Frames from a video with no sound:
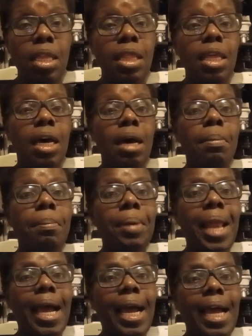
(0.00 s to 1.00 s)
the
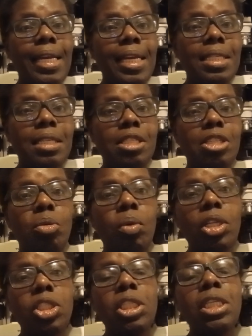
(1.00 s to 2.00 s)
black identity
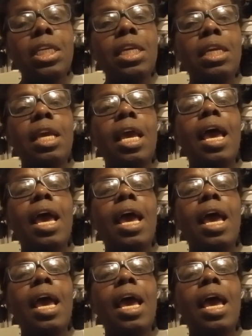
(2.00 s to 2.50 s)
when she